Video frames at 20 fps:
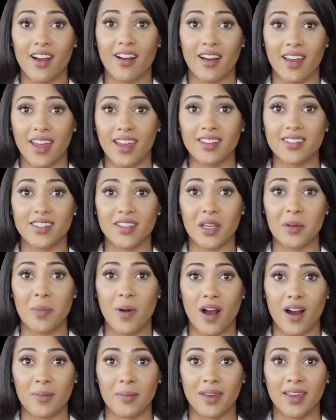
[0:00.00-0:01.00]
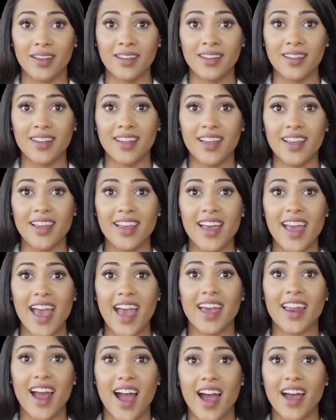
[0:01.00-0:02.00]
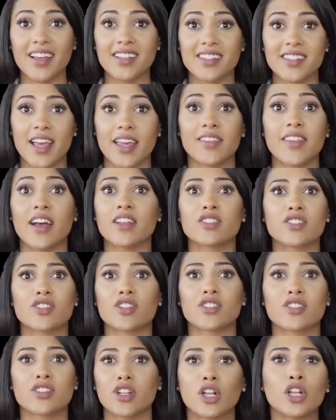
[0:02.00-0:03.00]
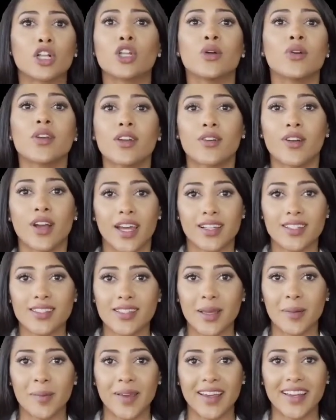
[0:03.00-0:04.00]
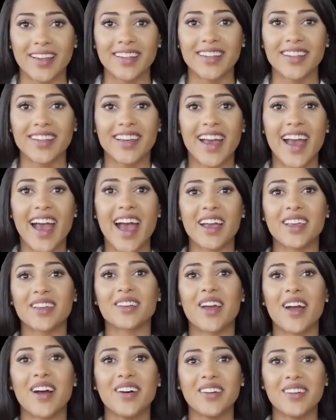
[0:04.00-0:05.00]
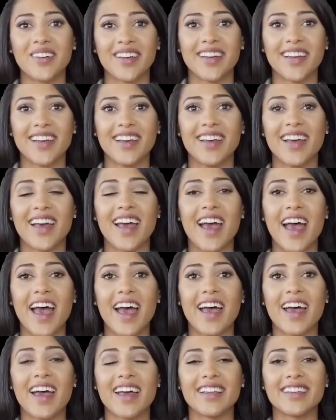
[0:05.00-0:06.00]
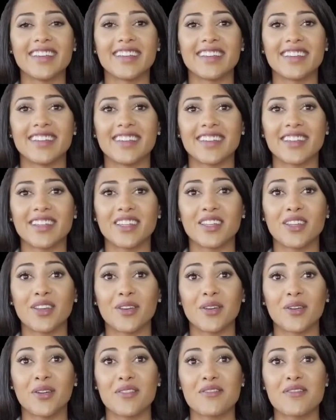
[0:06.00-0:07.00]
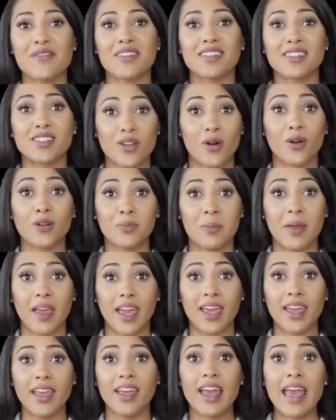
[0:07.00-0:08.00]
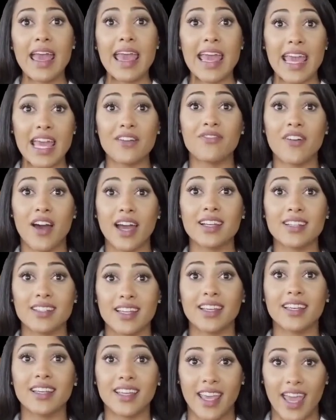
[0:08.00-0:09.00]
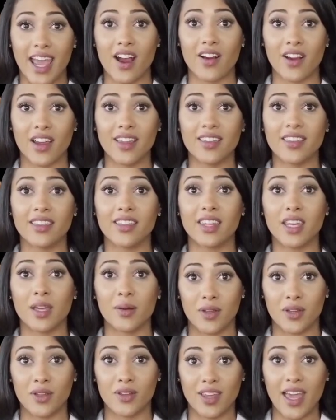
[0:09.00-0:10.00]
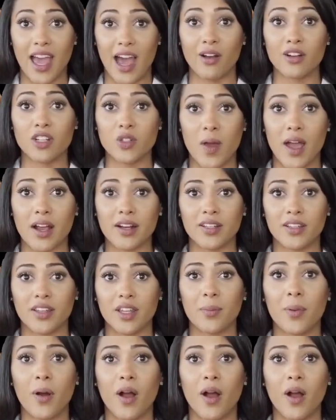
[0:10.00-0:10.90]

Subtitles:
Repeat this every week for better results. Apply Vaseline on nipples. Sounds weird, right? Well, this effortless trick always works wonders for women with sensitive skin.